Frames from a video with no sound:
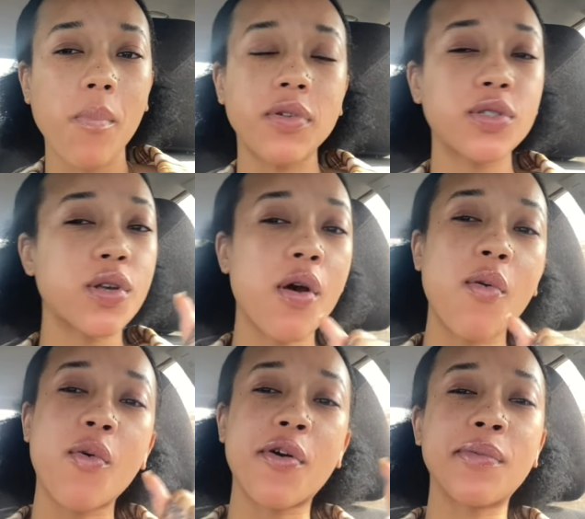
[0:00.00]
It's all
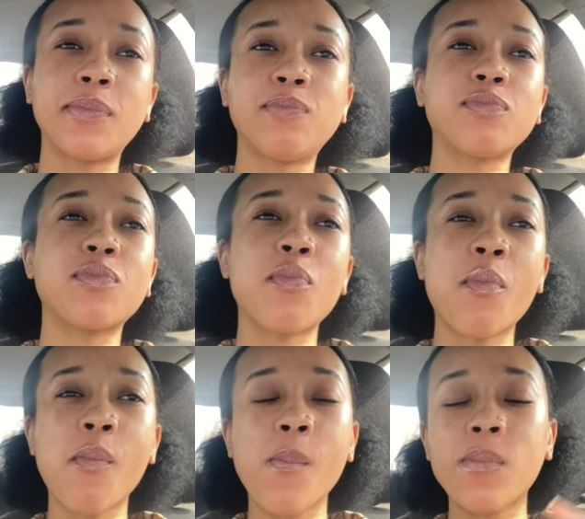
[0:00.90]
warm.
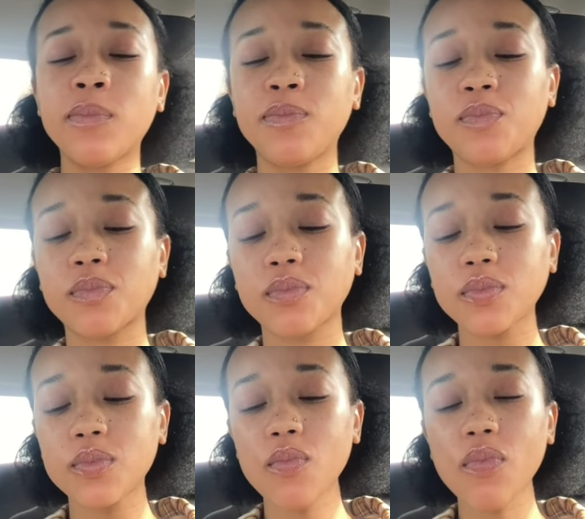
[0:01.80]

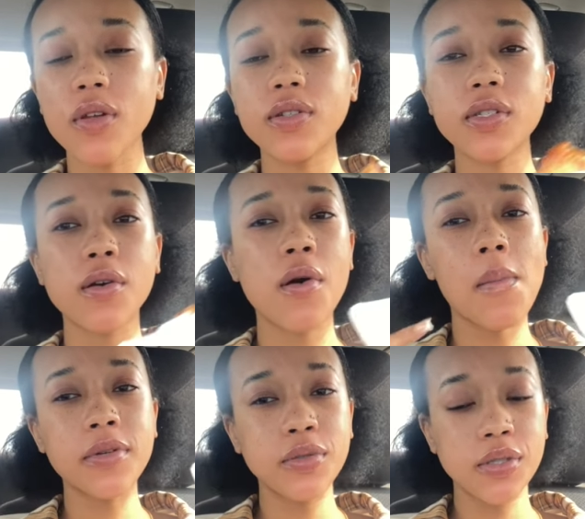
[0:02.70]
Mm-hmm. So I'm
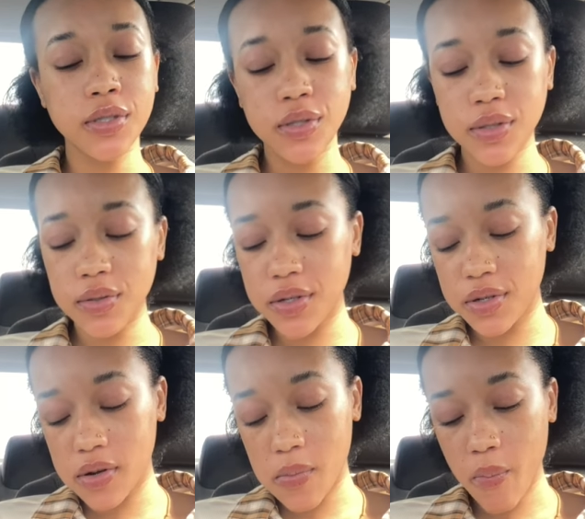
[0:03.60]
gonna do this and
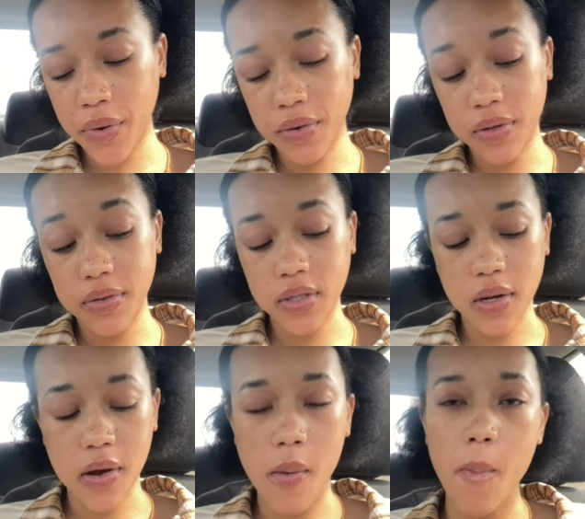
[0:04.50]
then we're gonna go
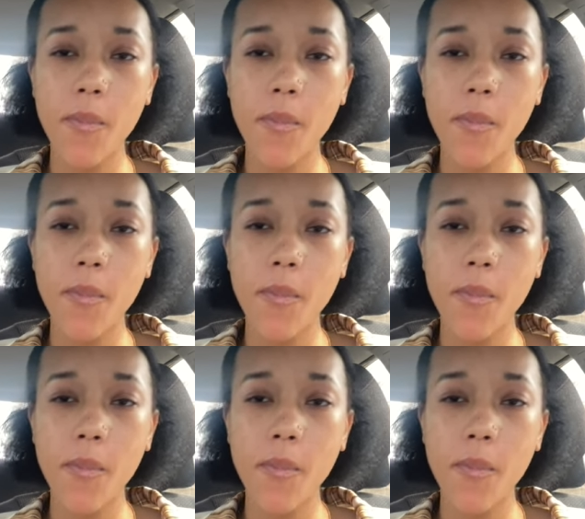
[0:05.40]
inside.